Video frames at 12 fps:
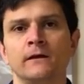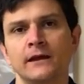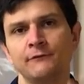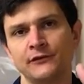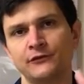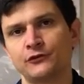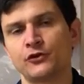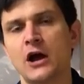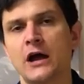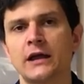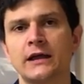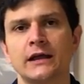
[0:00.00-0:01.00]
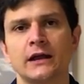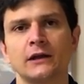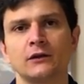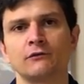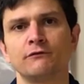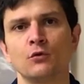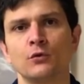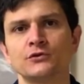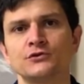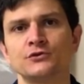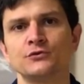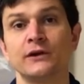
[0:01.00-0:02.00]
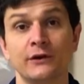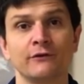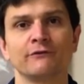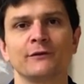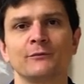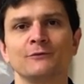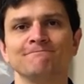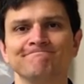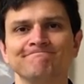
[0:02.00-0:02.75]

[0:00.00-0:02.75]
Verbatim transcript: Give this a try, and I look forward to hearing from you.